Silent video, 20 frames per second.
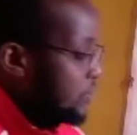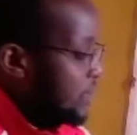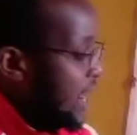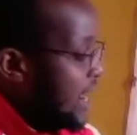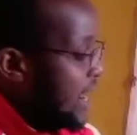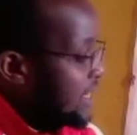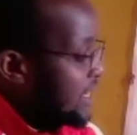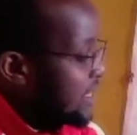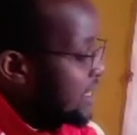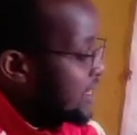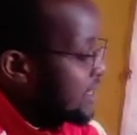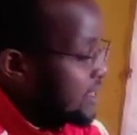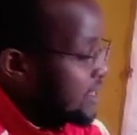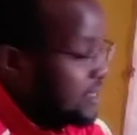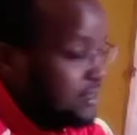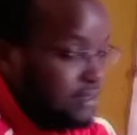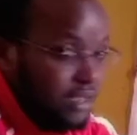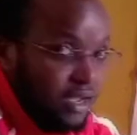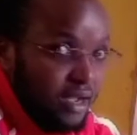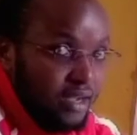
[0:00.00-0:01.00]
Adding
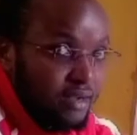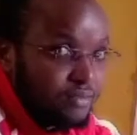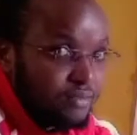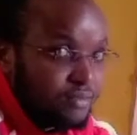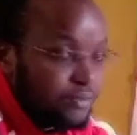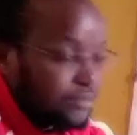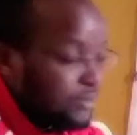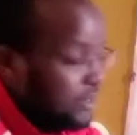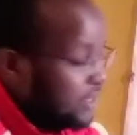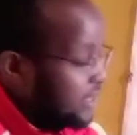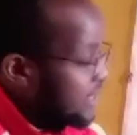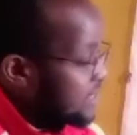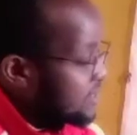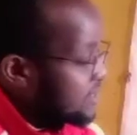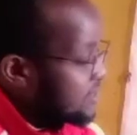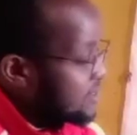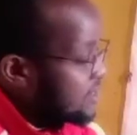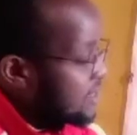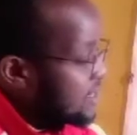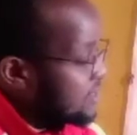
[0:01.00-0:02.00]
this half, we'll get
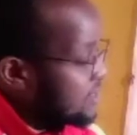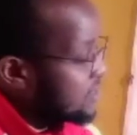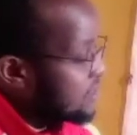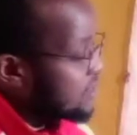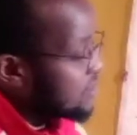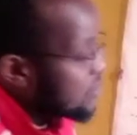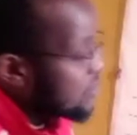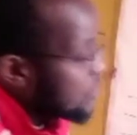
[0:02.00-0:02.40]
6